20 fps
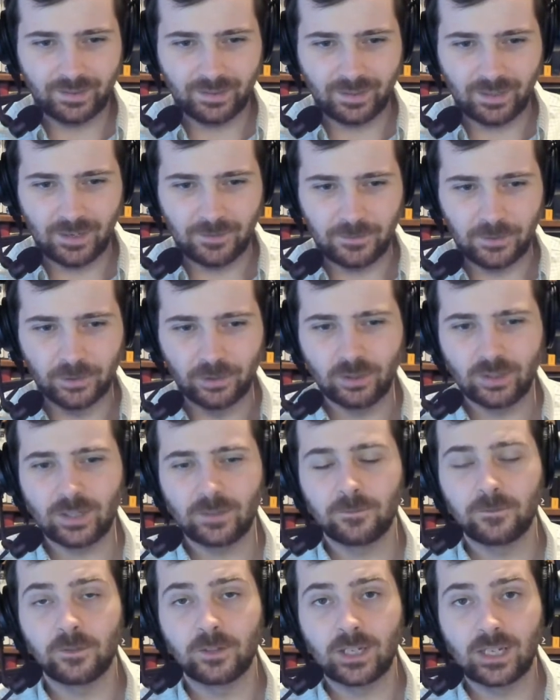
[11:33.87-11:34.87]
if you're looking
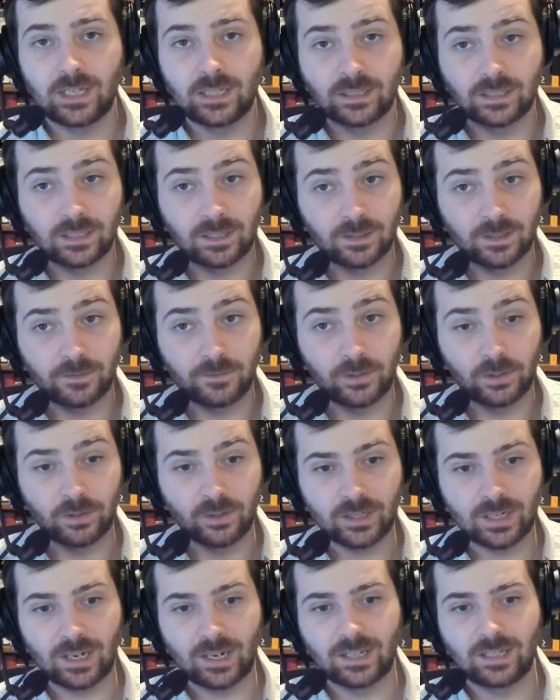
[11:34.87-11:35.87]
at
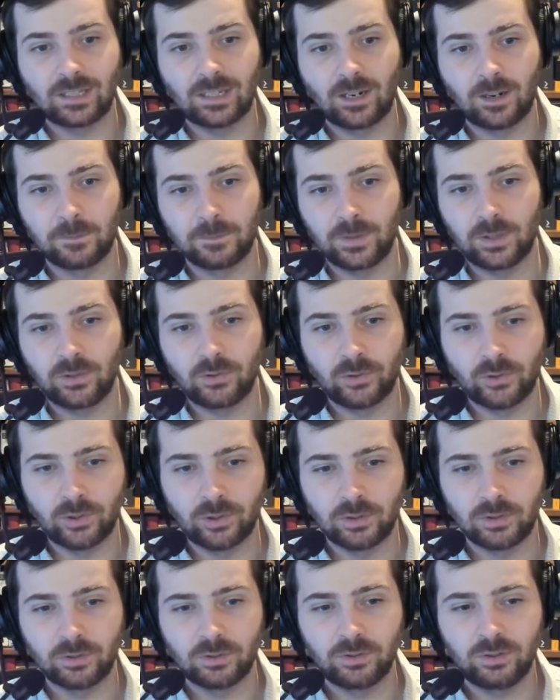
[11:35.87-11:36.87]
getting a
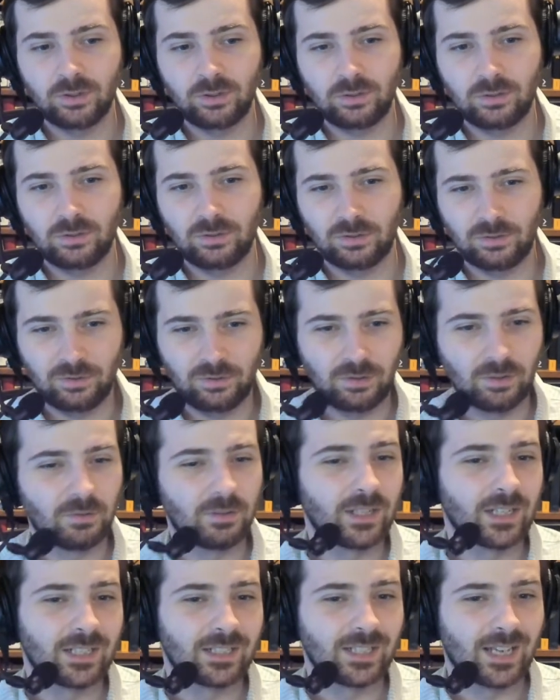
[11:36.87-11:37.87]
computer, don't
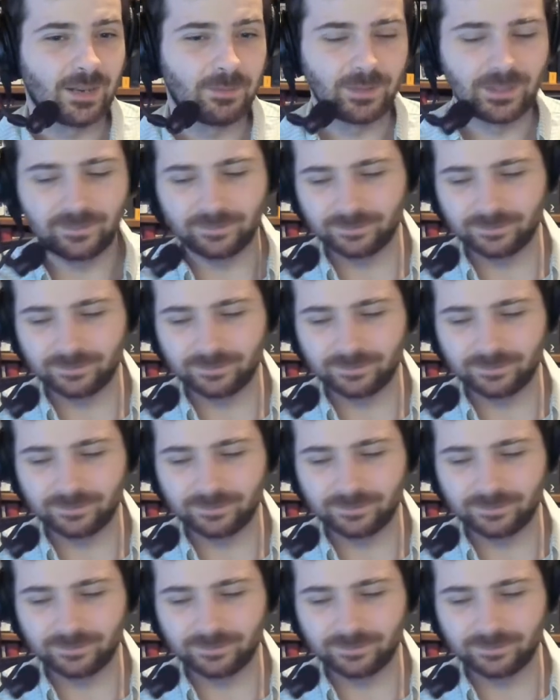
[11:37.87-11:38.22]
get a tablet.